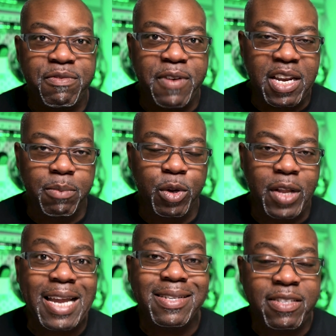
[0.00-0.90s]

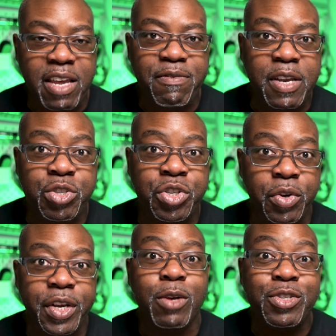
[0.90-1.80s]
available in TV
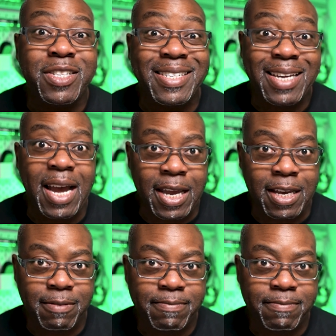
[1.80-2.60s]
studios today.